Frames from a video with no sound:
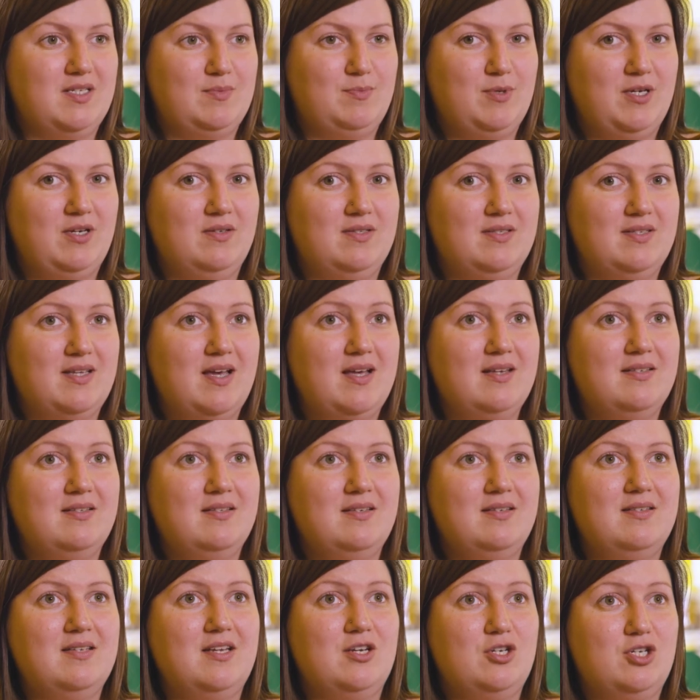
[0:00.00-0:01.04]
because that's
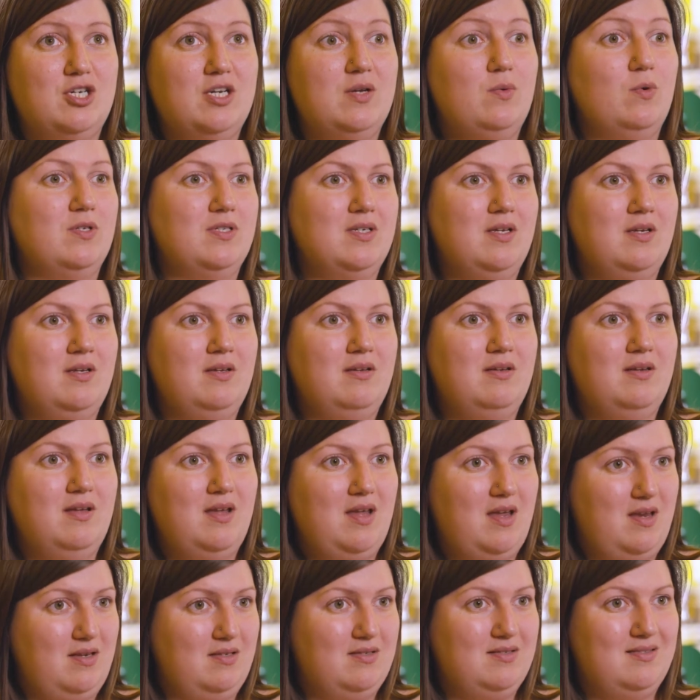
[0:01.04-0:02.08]
essentially what it
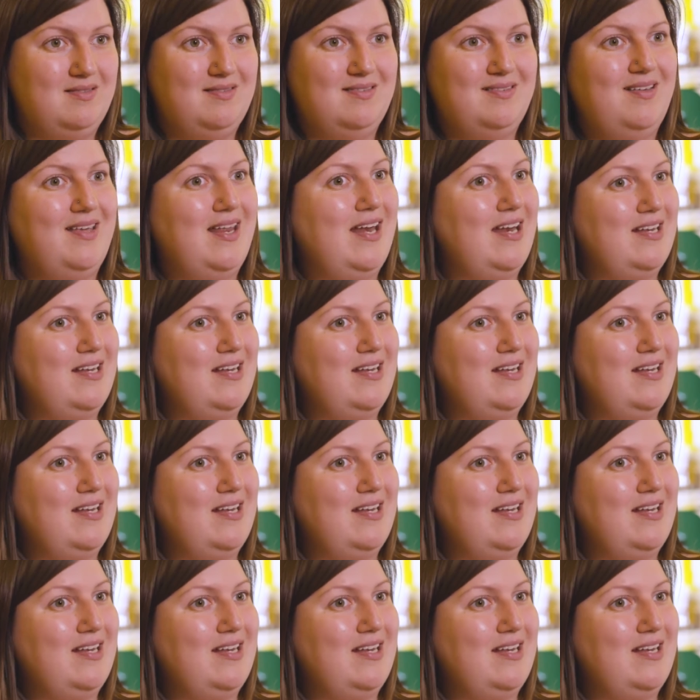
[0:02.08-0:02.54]
is in